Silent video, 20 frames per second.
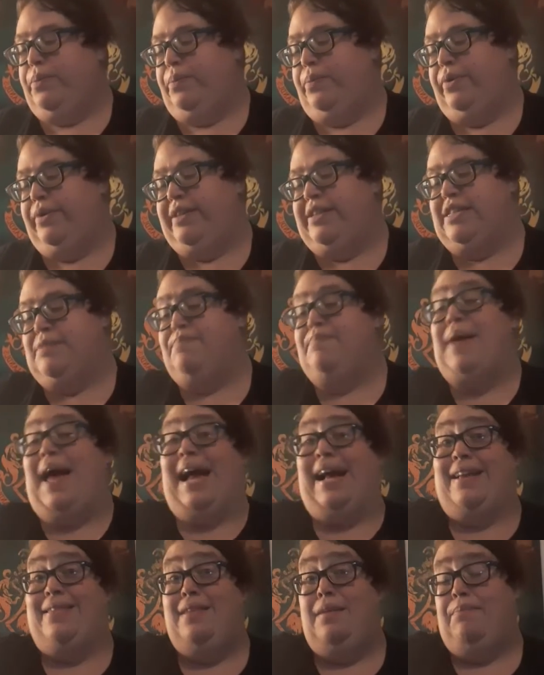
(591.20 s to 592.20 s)
put this
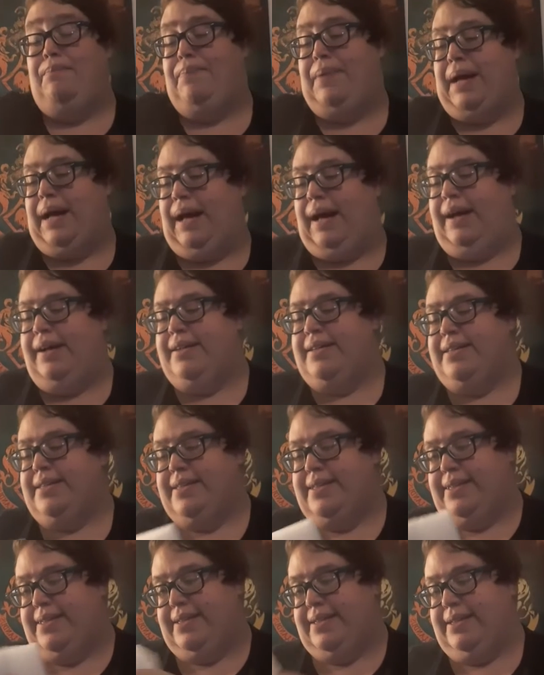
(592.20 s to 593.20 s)
back in the
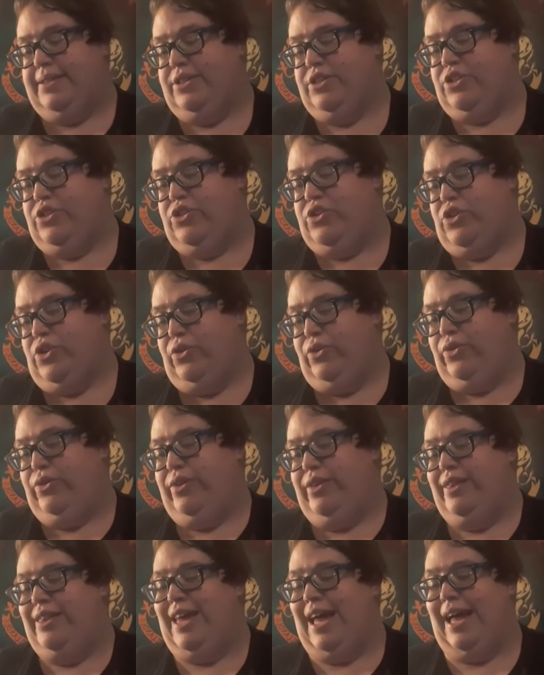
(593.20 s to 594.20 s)
box so
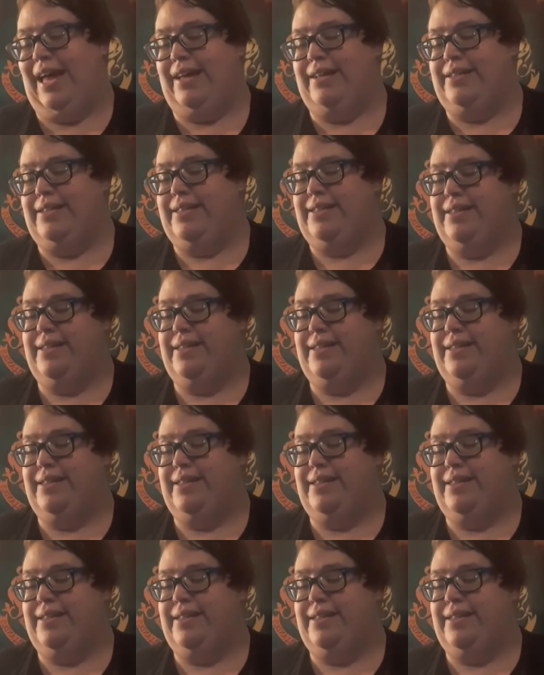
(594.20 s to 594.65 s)
that